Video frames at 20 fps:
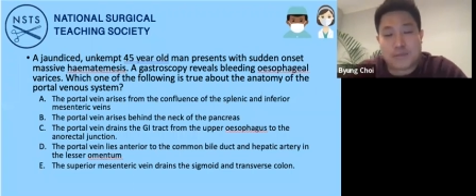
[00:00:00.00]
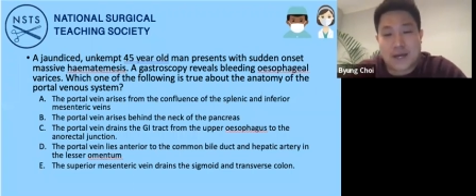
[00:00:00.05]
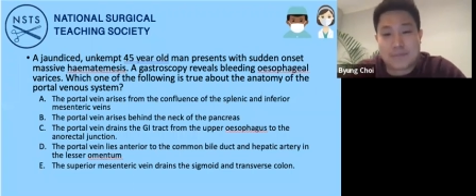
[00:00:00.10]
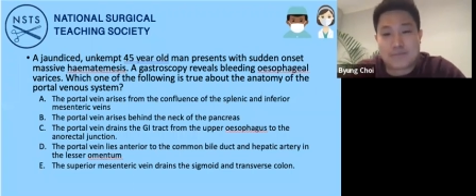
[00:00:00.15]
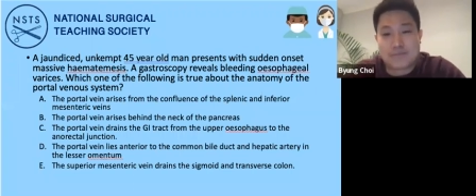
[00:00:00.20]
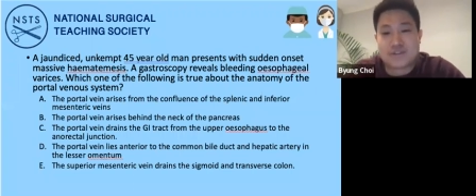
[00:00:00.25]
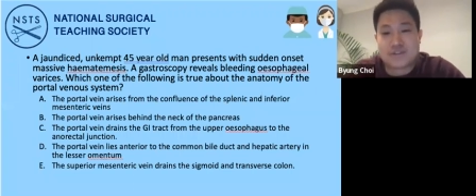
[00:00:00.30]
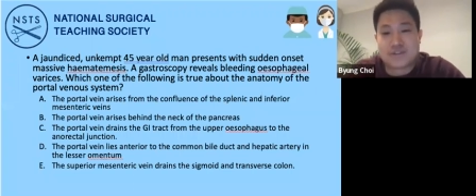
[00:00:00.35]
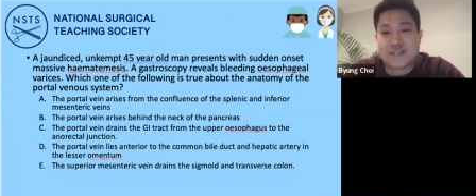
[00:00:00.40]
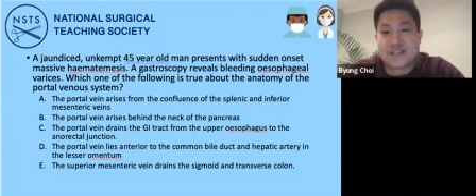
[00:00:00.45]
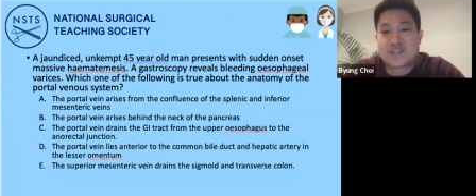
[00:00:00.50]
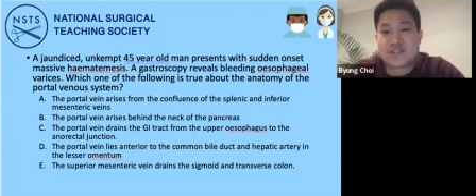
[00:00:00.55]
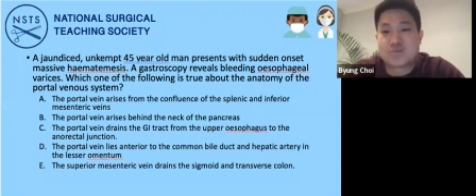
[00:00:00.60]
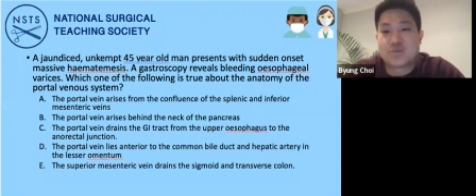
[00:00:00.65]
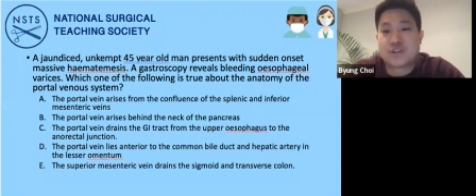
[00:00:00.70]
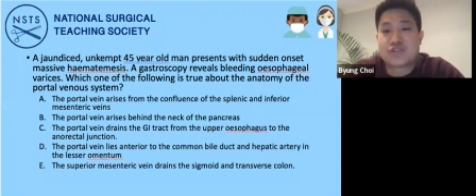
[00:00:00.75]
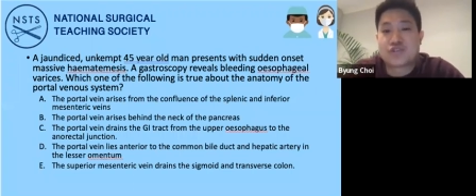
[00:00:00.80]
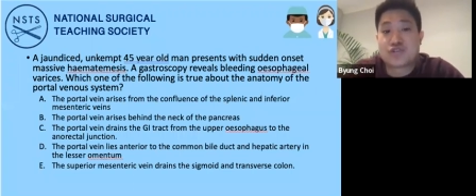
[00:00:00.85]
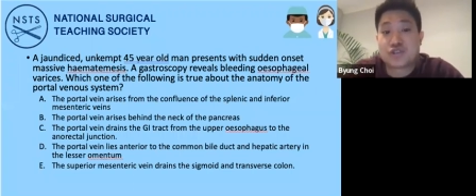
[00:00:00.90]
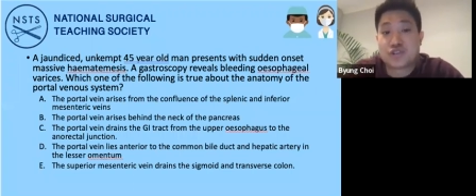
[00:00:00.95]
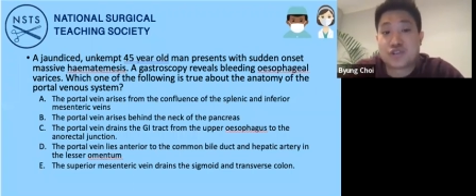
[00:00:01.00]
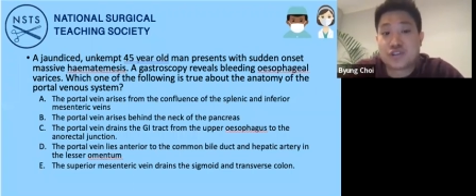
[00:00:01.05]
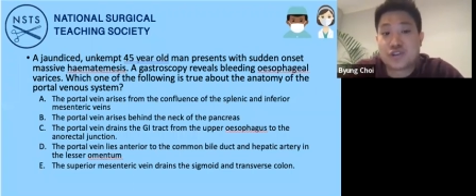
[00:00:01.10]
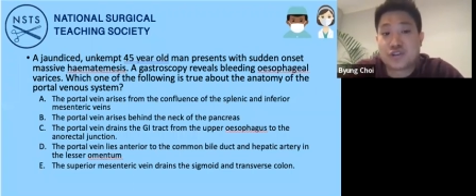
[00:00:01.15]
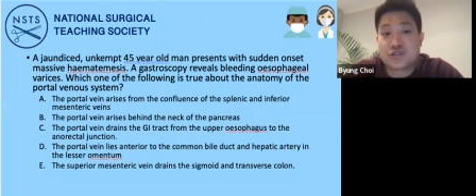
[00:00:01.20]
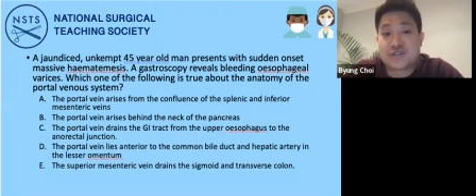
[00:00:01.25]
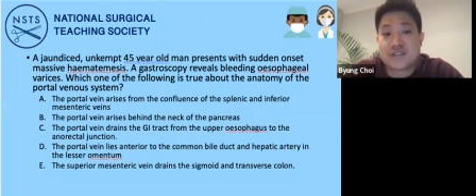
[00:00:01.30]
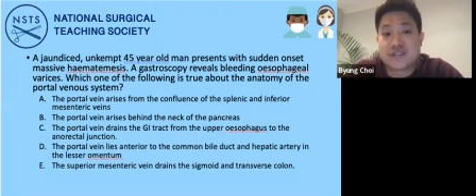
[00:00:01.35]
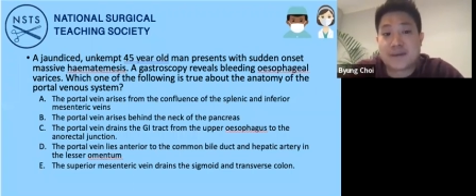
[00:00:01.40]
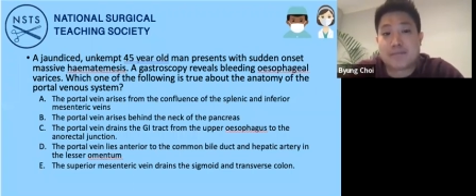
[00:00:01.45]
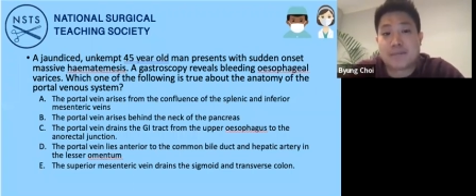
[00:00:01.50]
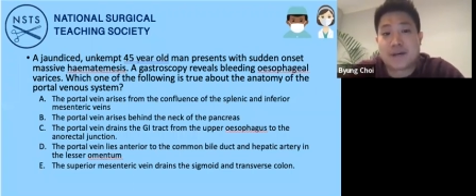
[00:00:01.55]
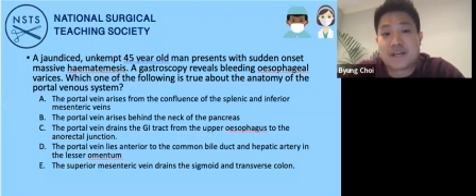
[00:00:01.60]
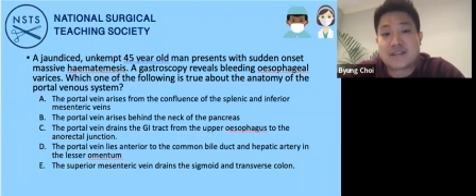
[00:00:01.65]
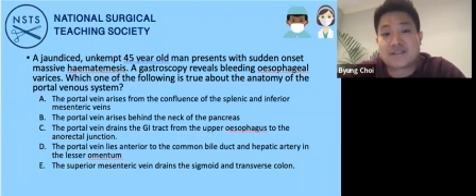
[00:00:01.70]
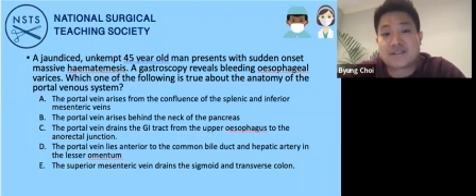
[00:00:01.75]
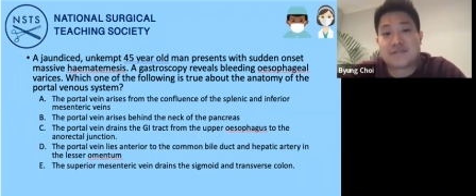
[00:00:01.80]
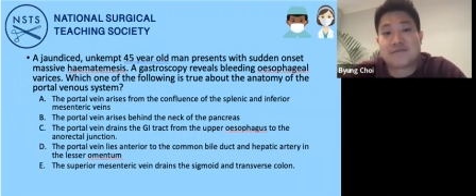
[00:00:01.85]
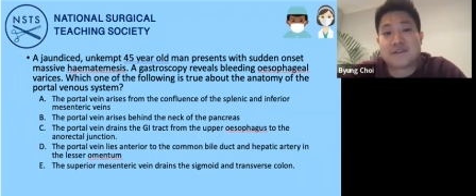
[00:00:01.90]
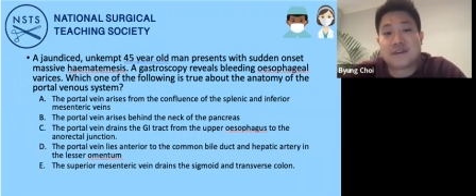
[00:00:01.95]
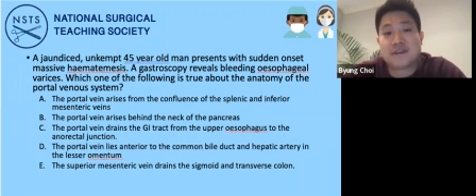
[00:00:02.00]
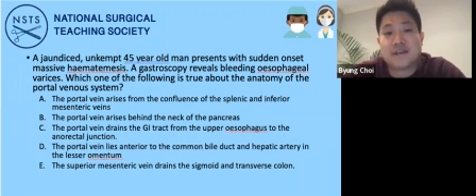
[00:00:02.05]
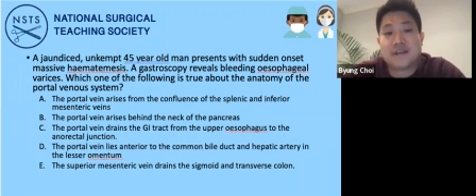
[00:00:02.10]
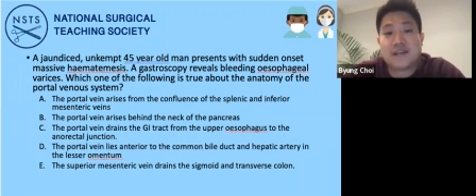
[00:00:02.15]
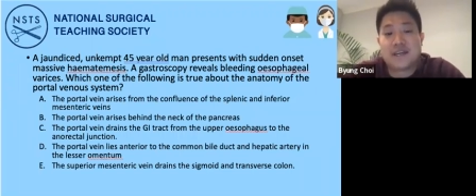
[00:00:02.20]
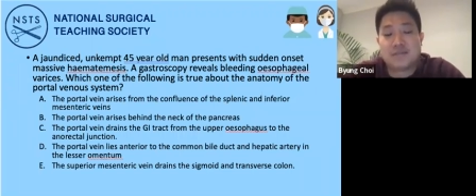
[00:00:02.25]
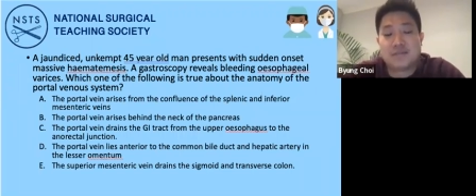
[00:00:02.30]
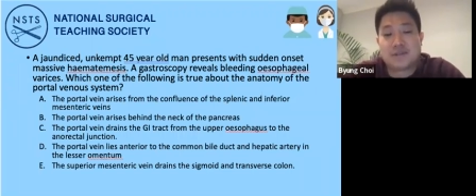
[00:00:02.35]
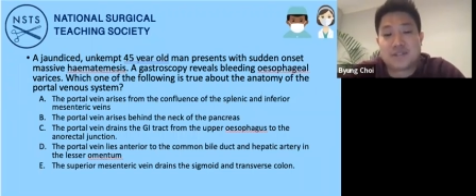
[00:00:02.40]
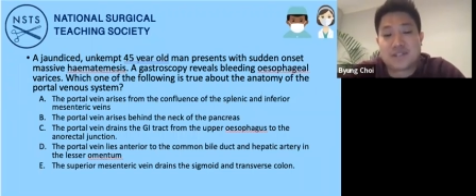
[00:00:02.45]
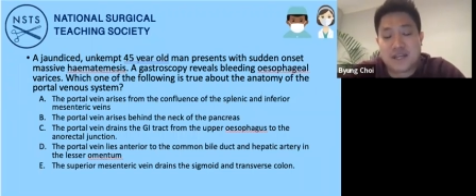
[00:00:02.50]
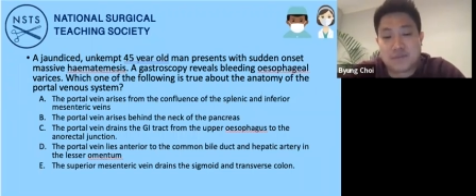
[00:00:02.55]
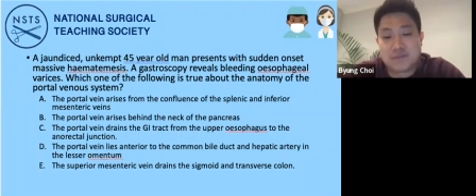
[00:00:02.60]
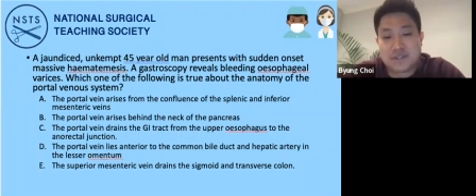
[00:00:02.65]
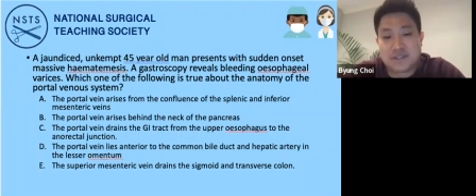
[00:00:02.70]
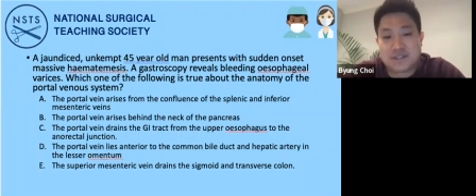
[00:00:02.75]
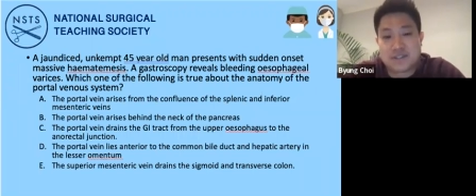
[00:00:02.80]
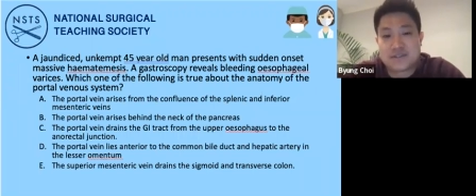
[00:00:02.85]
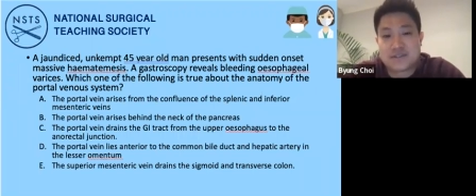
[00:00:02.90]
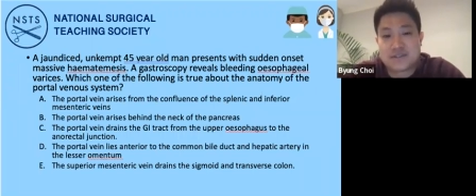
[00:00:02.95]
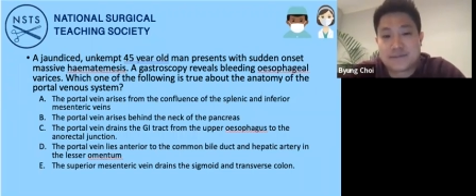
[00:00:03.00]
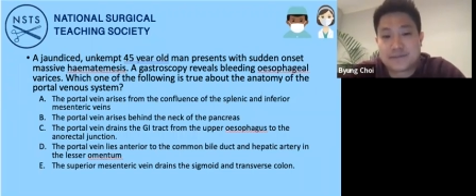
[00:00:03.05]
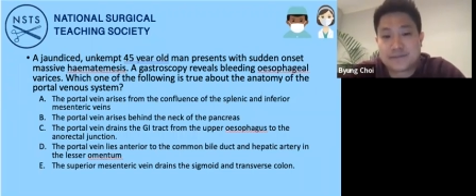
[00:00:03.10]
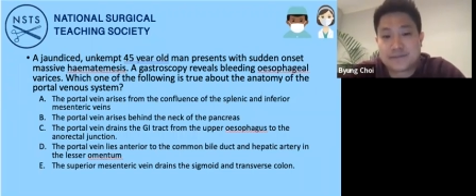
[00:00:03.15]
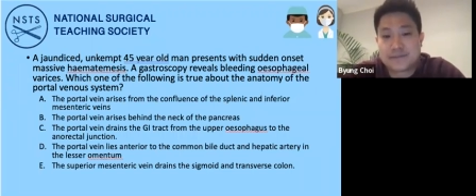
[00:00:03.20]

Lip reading: man presents with sudden onset massive hematemesis.